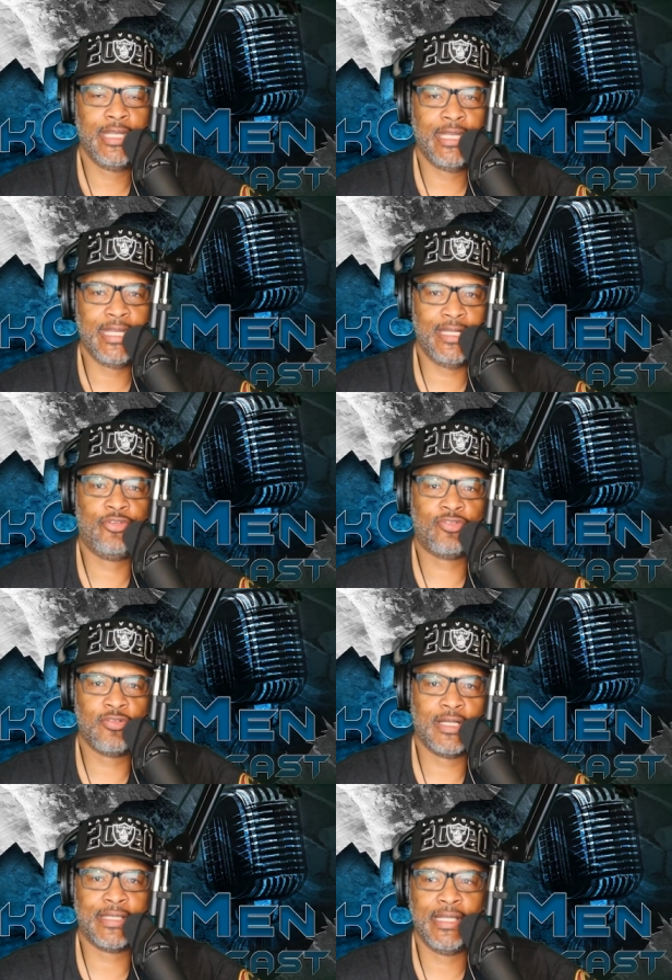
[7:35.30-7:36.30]
in
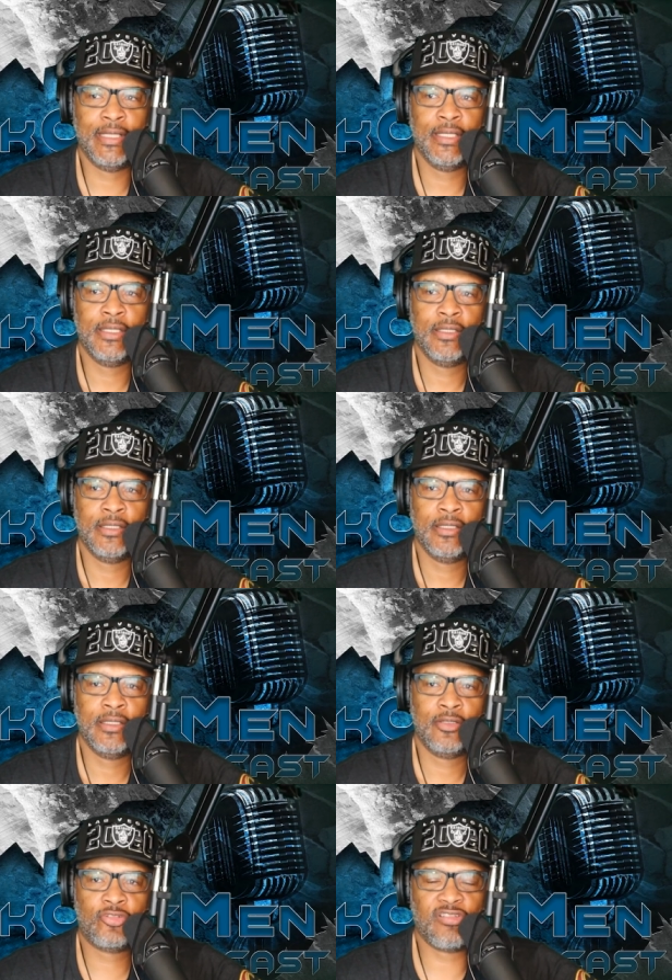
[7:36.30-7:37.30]
trucking.
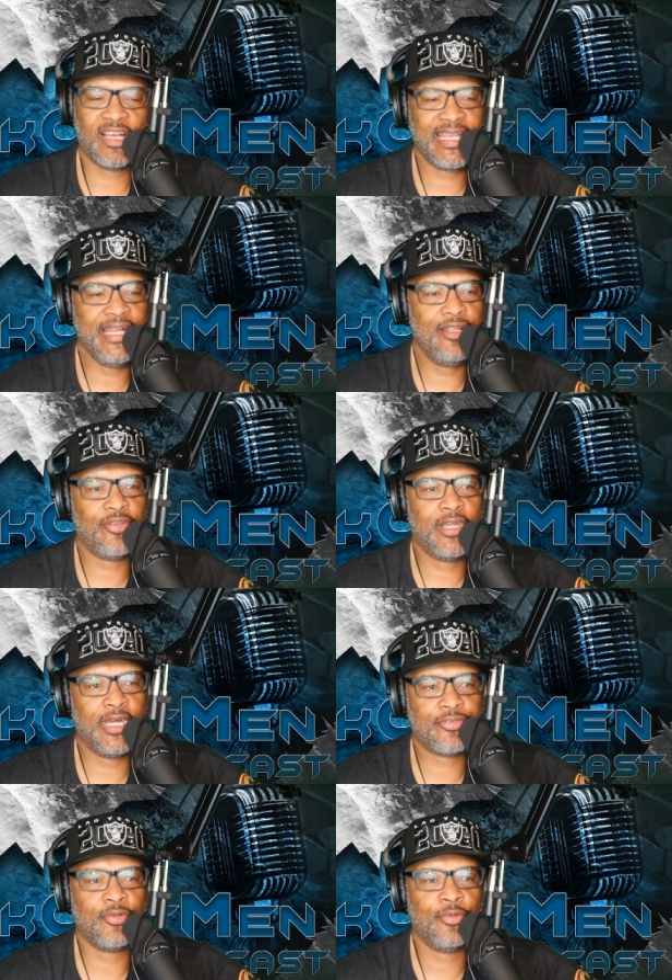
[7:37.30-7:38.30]
Trucking is a
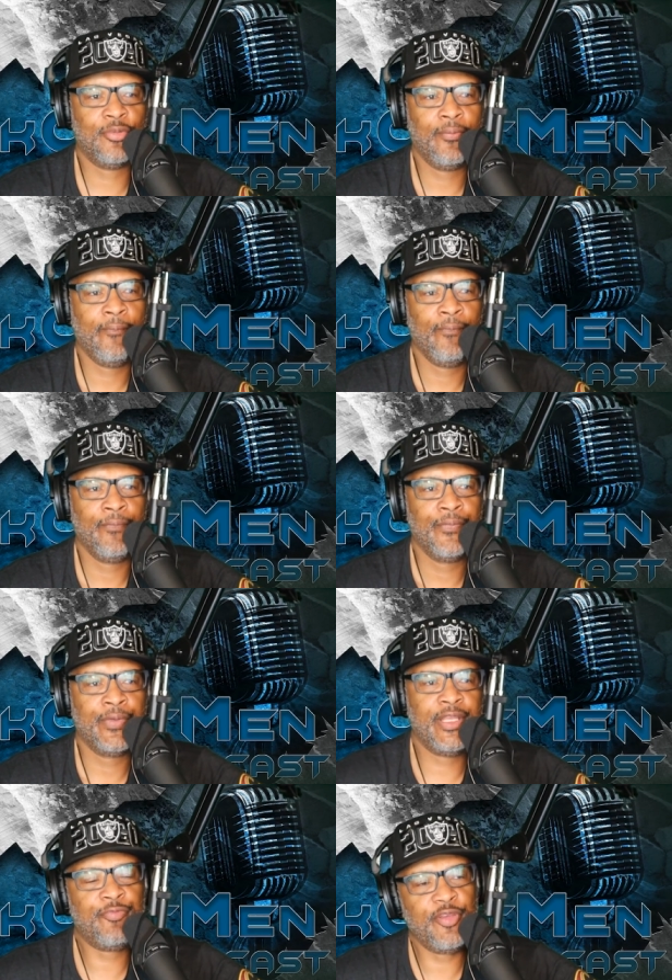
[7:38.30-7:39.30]
hustle.
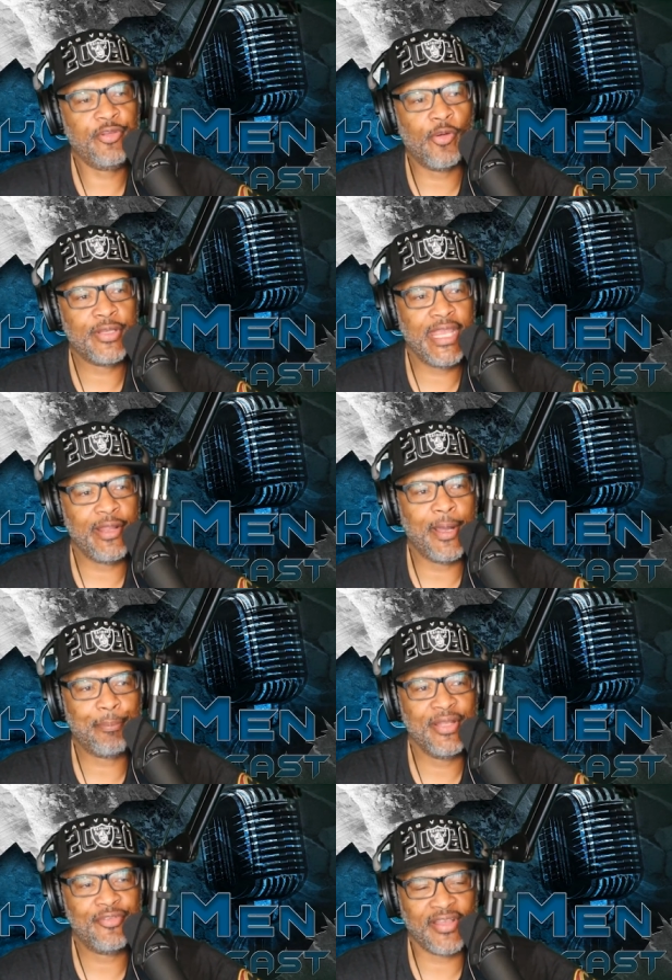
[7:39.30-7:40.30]
If you don't get up
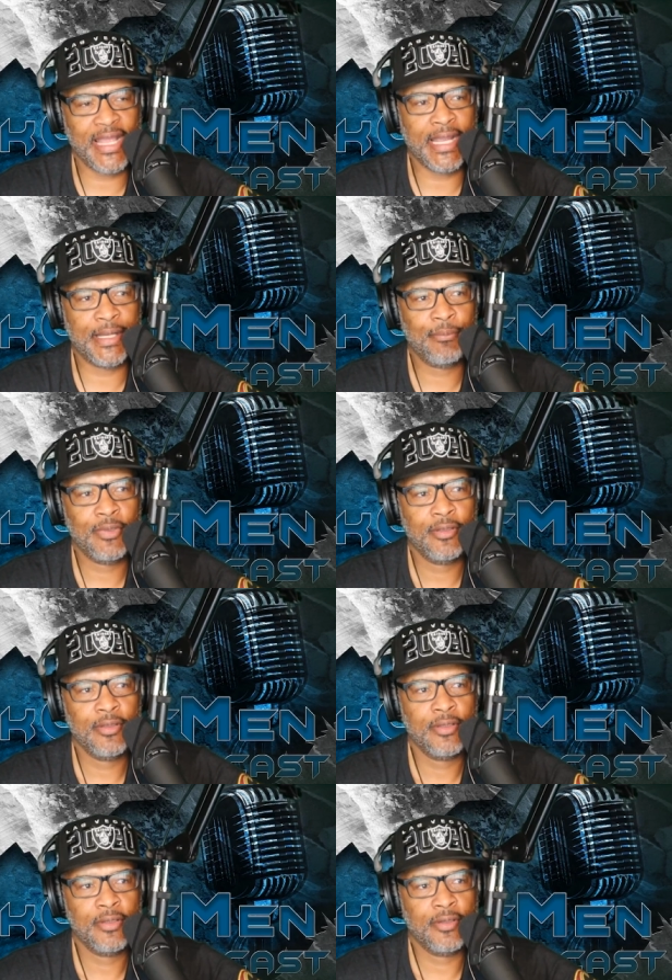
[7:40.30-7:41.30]
in time
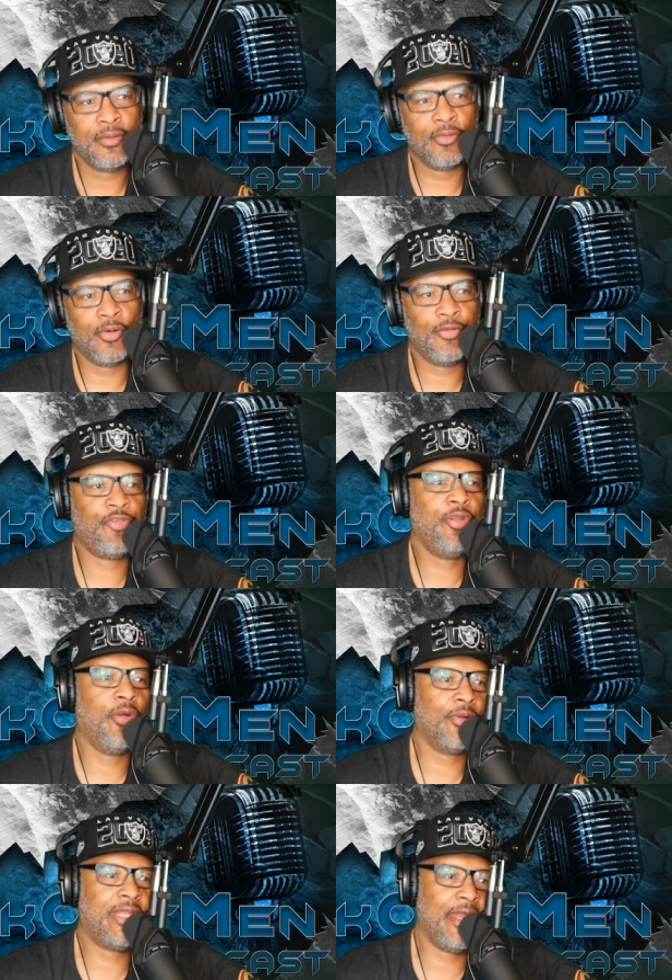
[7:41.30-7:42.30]
or if you
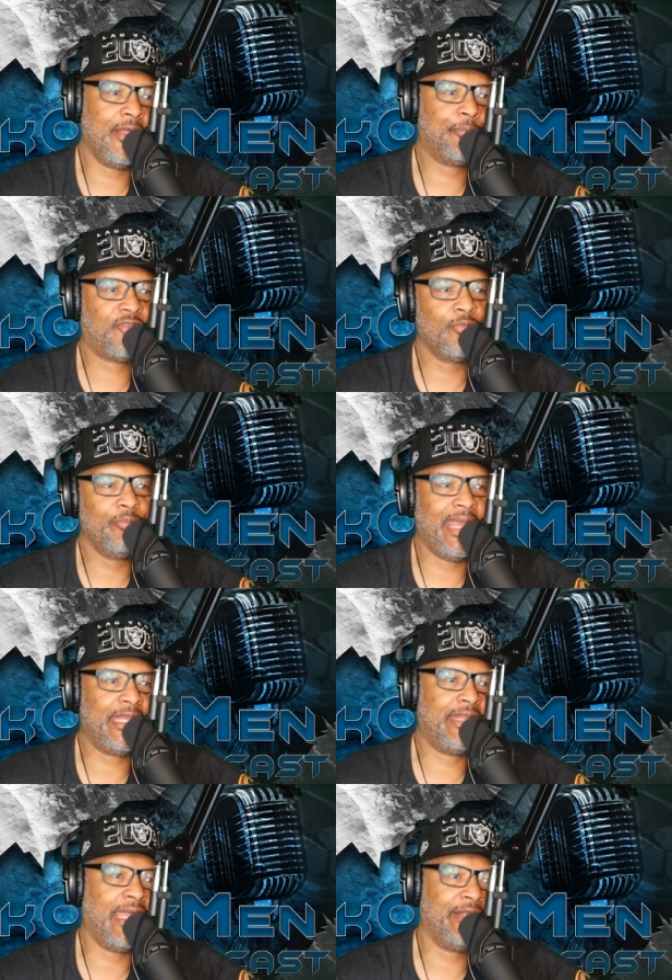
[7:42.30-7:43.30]
don't get up to make
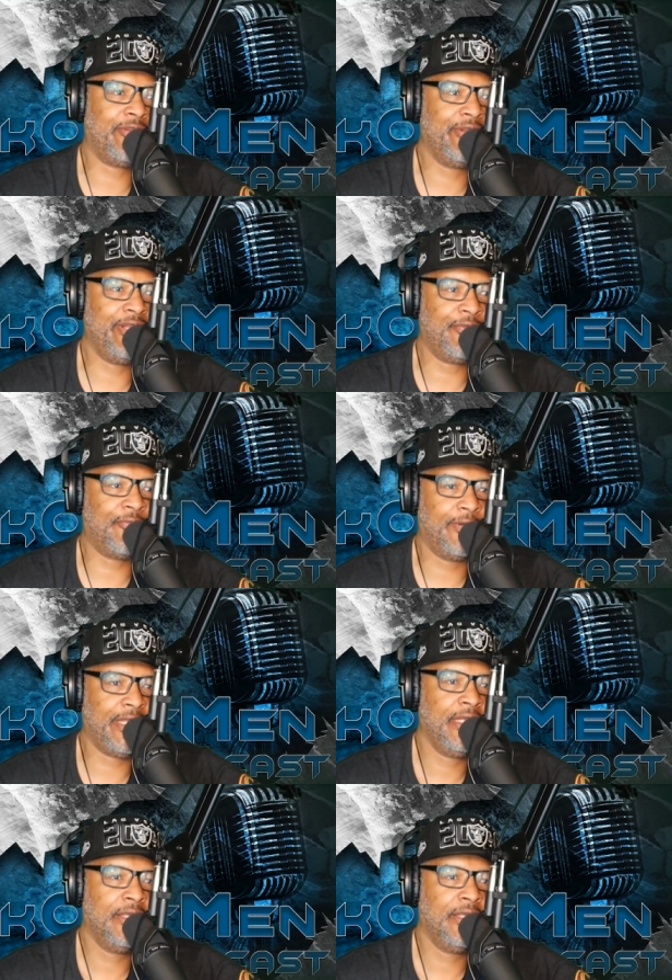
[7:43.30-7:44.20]
that delivery,